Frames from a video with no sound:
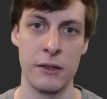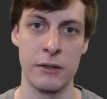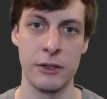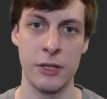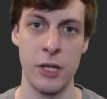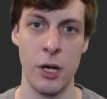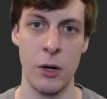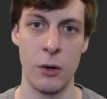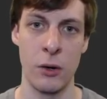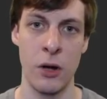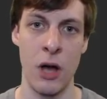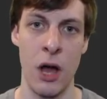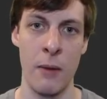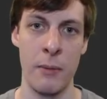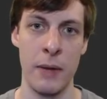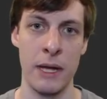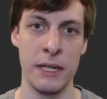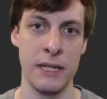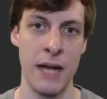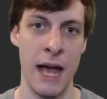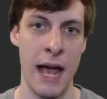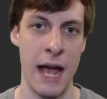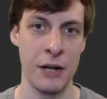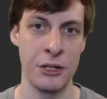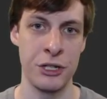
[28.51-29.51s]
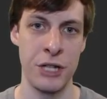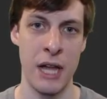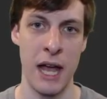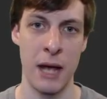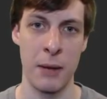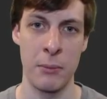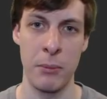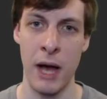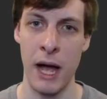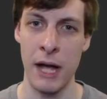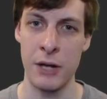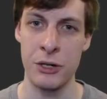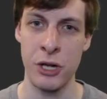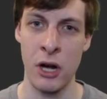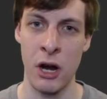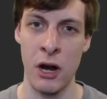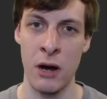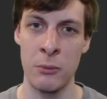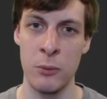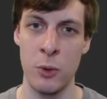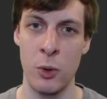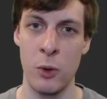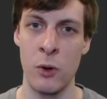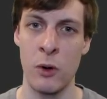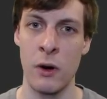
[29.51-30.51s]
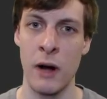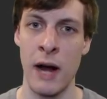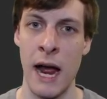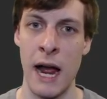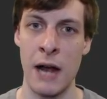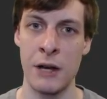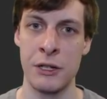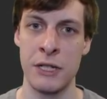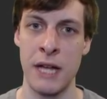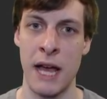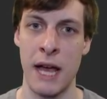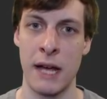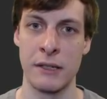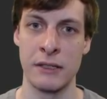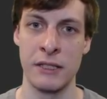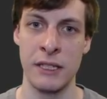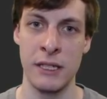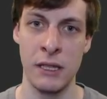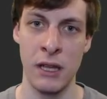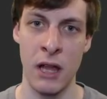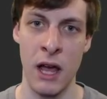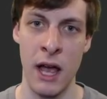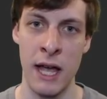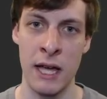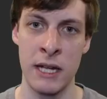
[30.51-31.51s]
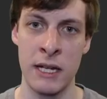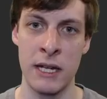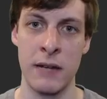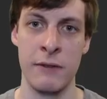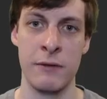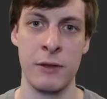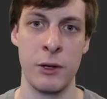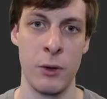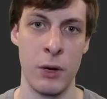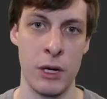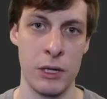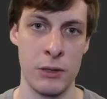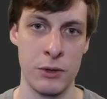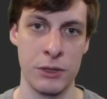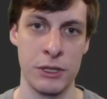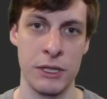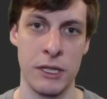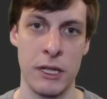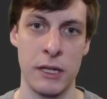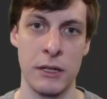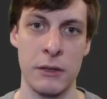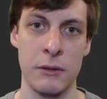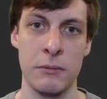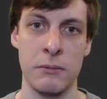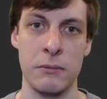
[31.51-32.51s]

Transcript: so comment hashtag PyCharm or hashtag CLion if you're interested.